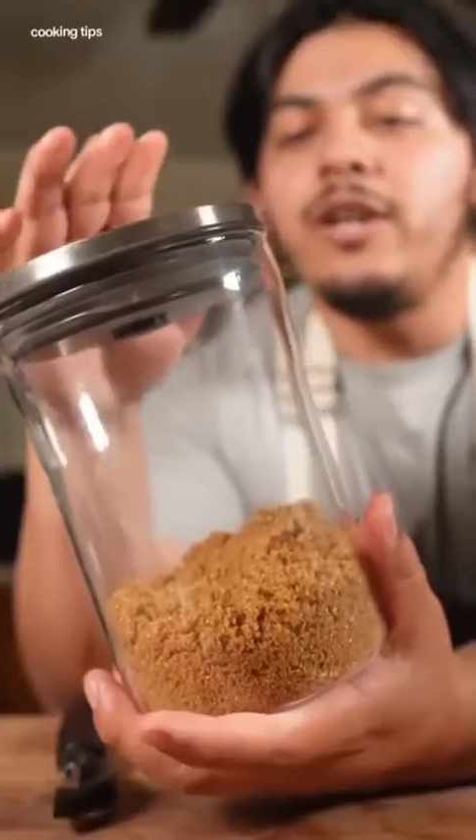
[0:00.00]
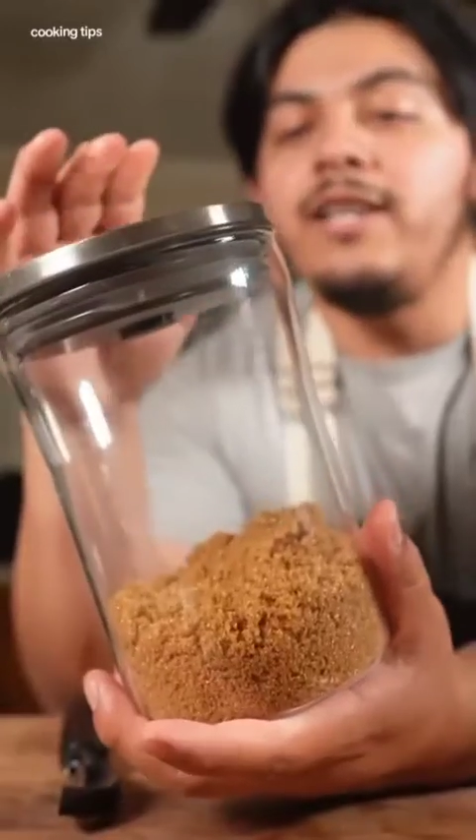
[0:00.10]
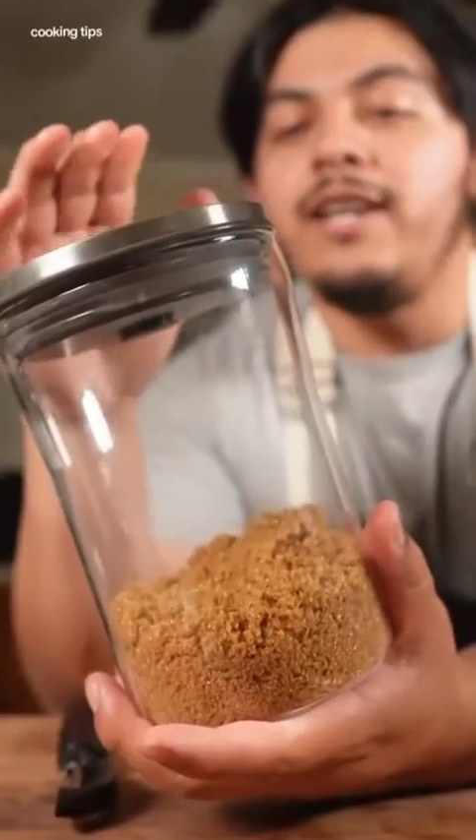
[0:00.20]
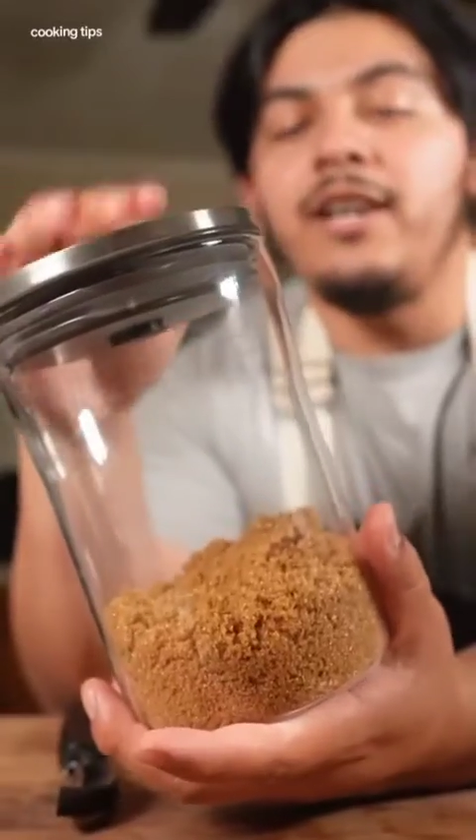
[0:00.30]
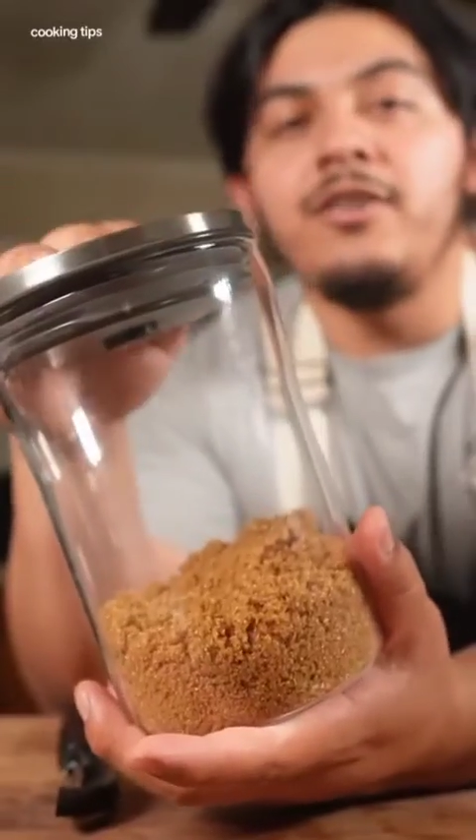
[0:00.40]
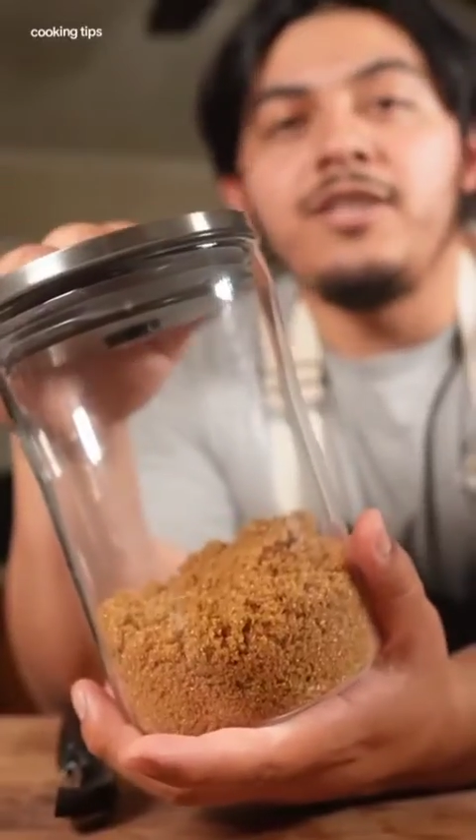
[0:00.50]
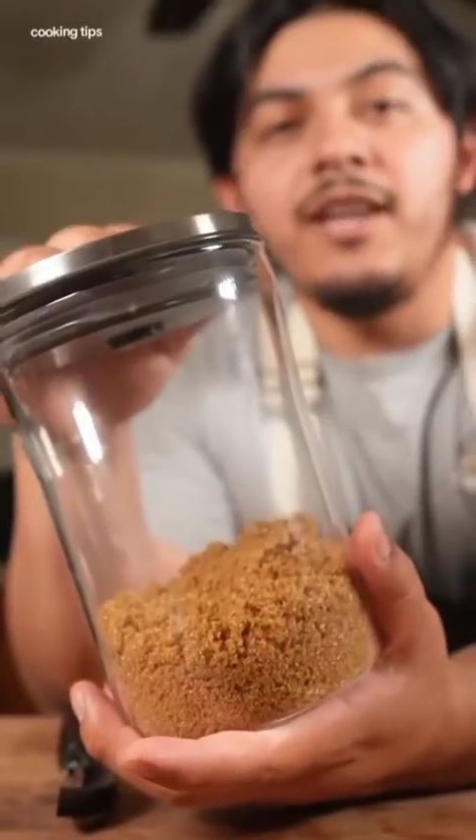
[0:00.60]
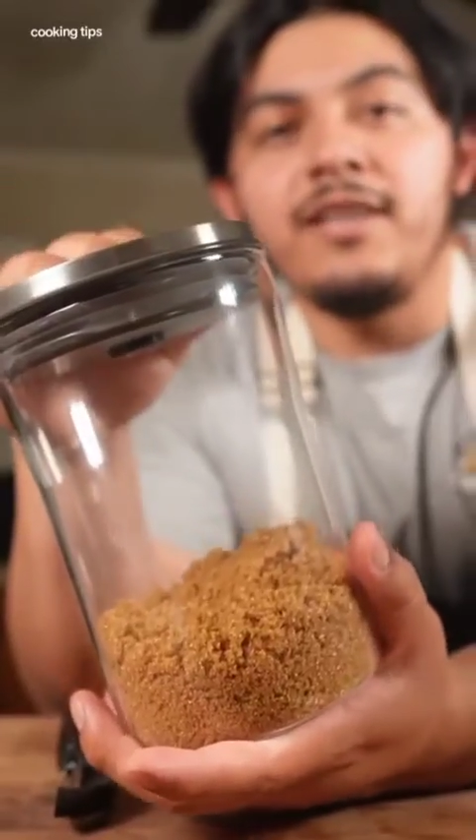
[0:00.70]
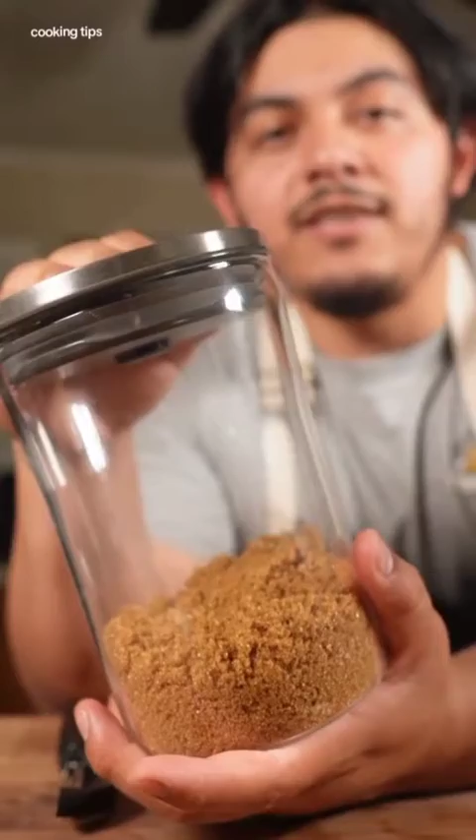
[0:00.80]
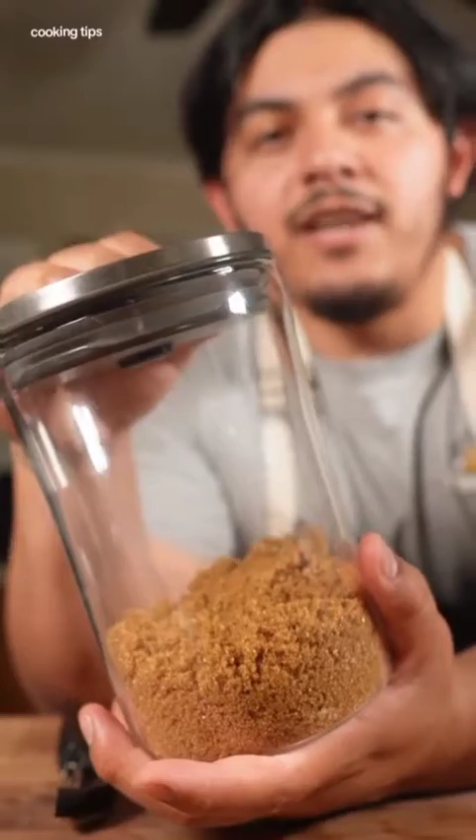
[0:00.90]
it in an airtight
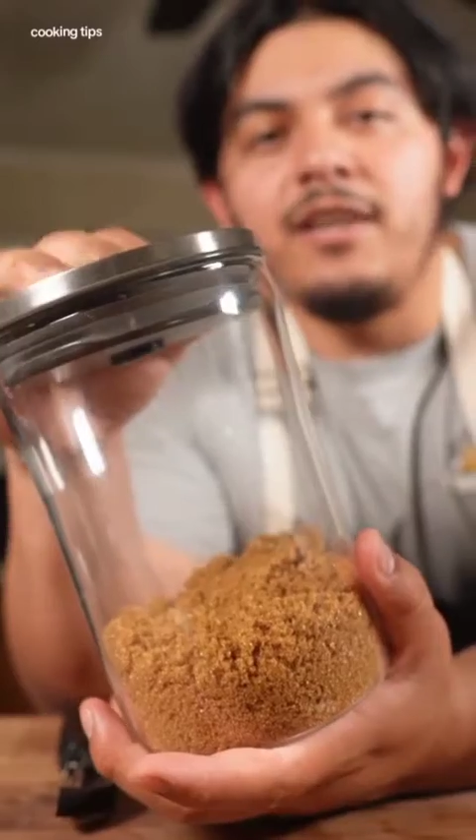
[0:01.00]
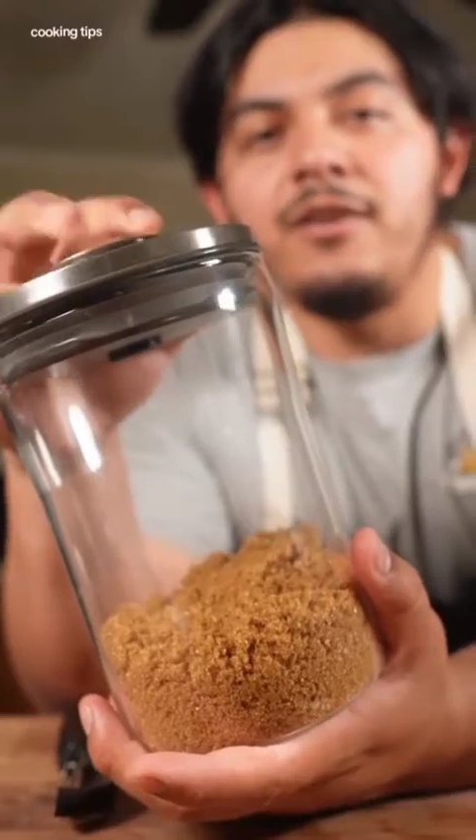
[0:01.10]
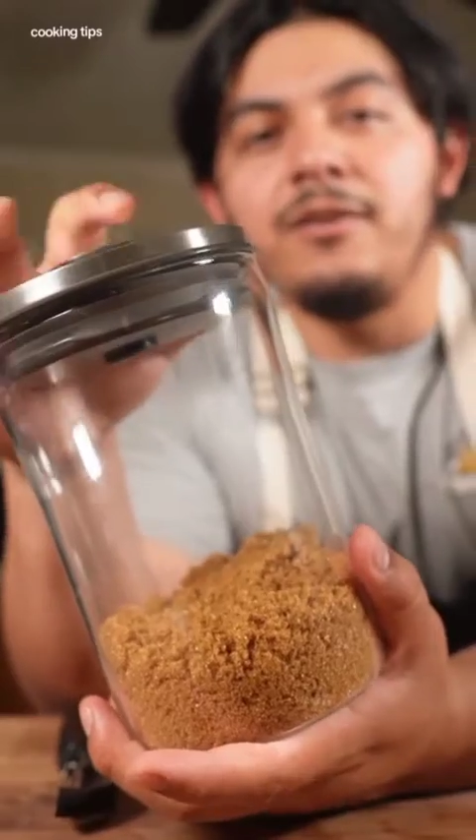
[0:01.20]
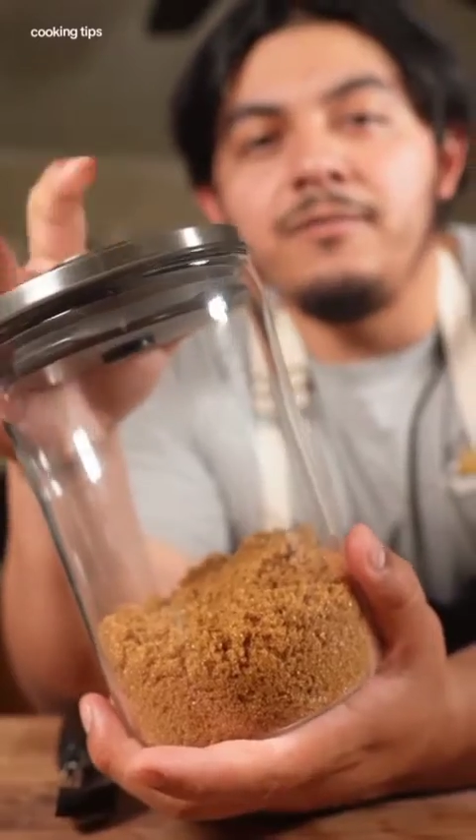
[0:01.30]
container.